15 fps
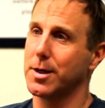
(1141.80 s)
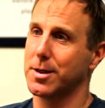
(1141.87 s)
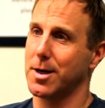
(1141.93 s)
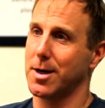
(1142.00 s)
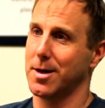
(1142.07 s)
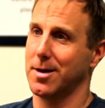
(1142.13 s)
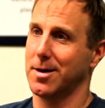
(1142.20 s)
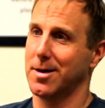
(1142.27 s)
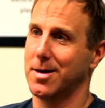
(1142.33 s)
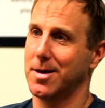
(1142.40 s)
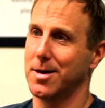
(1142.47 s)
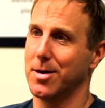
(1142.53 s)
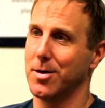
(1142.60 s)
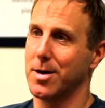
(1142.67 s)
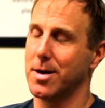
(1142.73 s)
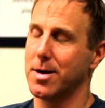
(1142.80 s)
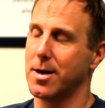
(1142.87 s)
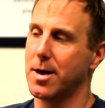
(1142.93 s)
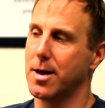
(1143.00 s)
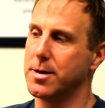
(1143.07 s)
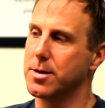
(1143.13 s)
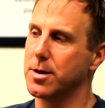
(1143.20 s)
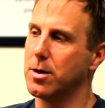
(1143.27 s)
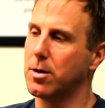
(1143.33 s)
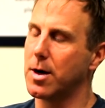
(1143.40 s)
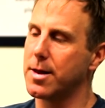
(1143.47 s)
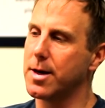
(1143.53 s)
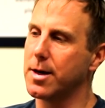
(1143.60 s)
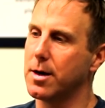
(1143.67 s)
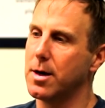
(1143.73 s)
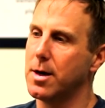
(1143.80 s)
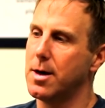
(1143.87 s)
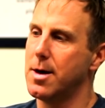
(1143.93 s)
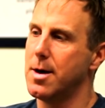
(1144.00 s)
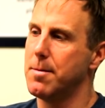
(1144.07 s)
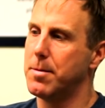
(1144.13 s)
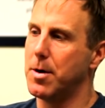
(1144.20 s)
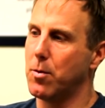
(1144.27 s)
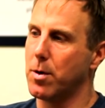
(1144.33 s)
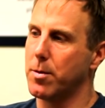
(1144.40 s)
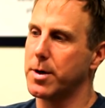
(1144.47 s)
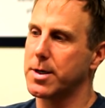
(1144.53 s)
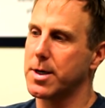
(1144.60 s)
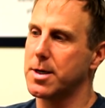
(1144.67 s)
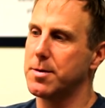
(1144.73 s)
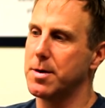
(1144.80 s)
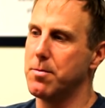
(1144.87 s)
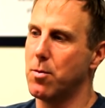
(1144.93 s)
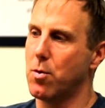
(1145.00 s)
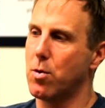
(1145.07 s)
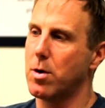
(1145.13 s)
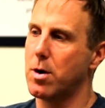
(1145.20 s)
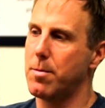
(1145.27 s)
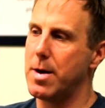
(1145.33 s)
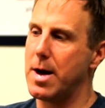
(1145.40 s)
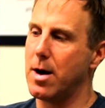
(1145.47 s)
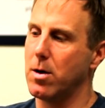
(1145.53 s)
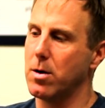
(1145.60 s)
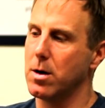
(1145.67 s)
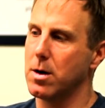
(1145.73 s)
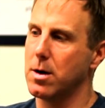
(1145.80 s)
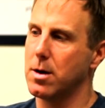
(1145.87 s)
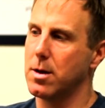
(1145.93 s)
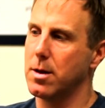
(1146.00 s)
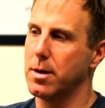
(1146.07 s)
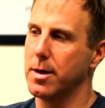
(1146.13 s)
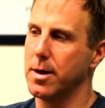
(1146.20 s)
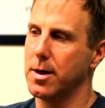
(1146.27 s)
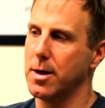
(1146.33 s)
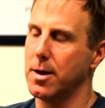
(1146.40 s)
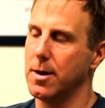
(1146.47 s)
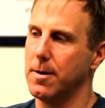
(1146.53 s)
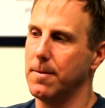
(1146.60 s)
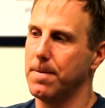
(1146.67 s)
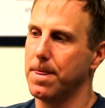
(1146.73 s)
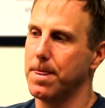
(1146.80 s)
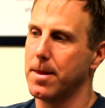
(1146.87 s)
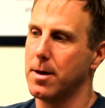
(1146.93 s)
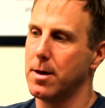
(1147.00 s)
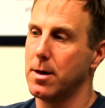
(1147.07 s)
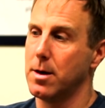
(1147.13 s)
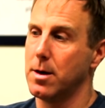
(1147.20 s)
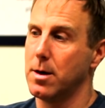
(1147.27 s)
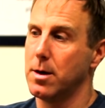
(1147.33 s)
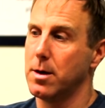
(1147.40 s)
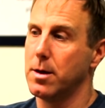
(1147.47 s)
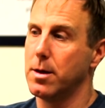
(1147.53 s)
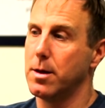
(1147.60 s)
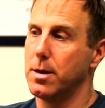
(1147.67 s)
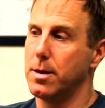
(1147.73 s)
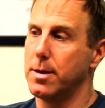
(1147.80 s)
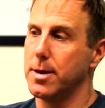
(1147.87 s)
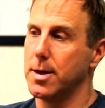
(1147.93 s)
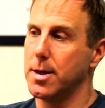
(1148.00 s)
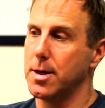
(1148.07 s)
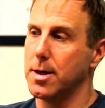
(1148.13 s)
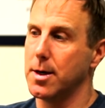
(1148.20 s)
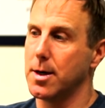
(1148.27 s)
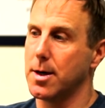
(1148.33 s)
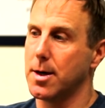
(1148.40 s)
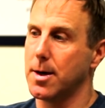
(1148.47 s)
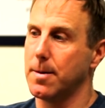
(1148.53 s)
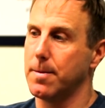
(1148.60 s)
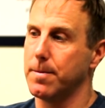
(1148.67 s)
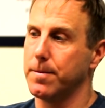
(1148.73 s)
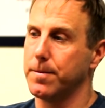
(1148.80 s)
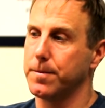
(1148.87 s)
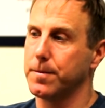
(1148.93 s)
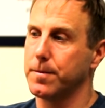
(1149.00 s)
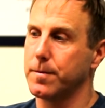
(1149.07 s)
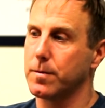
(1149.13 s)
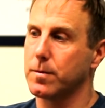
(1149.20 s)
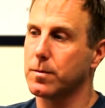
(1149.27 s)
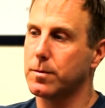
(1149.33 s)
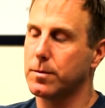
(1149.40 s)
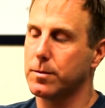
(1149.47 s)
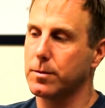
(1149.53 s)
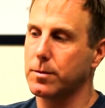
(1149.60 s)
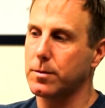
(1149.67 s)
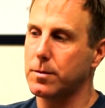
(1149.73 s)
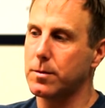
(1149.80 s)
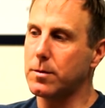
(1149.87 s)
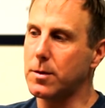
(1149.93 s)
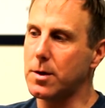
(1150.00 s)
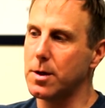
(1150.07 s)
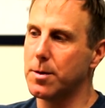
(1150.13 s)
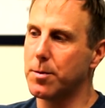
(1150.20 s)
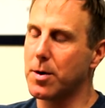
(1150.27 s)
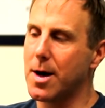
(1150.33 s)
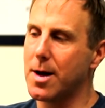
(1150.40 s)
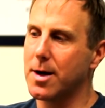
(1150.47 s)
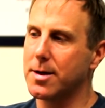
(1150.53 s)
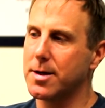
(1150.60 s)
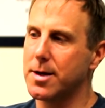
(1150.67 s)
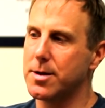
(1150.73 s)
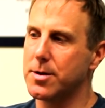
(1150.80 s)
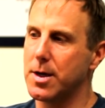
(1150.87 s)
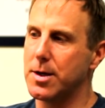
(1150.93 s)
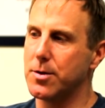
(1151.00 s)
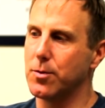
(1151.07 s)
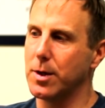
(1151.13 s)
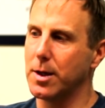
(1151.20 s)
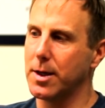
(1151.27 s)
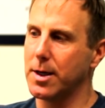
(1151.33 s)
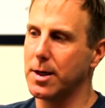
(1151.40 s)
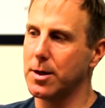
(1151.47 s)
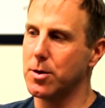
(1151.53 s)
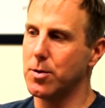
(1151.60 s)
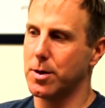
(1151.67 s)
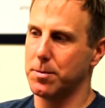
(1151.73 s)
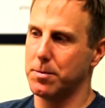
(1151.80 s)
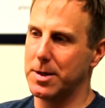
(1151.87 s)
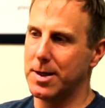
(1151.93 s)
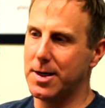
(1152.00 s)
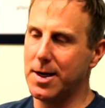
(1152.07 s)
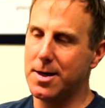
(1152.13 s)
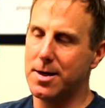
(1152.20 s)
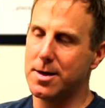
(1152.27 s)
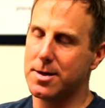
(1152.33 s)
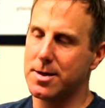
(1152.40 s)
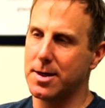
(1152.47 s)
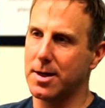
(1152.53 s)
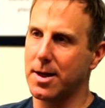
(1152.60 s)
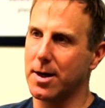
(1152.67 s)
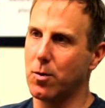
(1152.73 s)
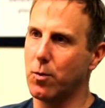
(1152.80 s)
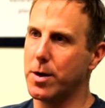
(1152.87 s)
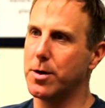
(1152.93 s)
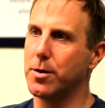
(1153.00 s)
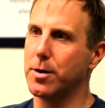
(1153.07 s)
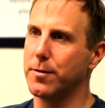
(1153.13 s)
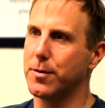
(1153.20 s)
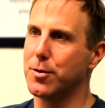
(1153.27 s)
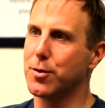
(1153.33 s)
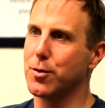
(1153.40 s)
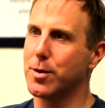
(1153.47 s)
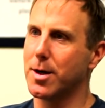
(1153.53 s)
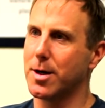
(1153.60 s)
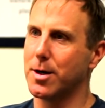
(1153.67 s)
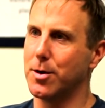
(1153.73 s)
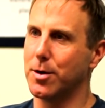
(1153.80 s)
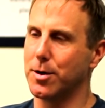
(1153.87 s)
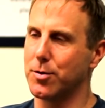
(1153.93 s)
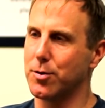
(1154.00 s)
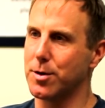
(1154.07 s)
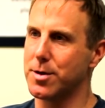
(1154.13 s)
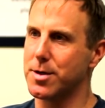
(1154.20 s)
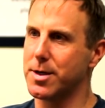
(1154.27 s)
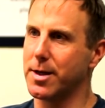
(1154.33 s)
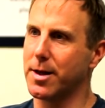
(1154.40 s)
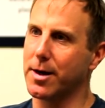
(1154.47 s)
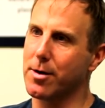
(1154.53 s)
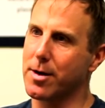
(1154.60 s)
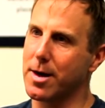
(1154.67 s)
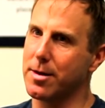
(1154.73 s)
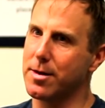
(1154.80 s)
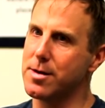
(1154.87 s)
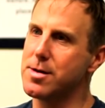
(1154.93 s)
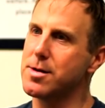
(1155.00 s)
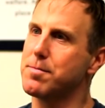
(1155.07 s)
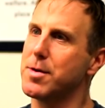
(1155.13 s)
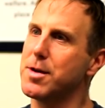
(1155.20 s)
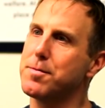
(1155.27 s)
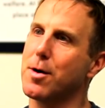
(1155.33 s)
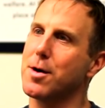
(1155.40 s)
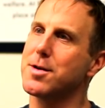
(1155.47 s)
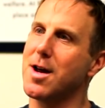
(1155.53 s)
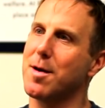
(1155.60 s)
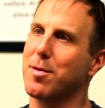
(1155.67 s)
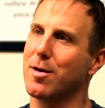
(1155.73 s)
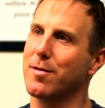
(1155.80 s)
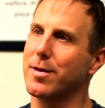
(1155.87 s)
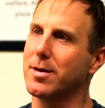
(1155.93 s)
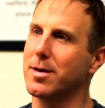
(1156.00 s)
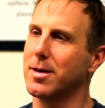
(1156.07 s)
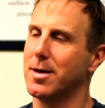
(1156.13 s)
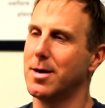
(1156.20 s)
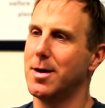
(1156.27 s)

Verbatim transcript: exciting. You know, and and so I think, but what excites me more about the the um, the product is is really you can begin to see like a window to the future with it. You can sort of see like okay, this is this part's not perfect,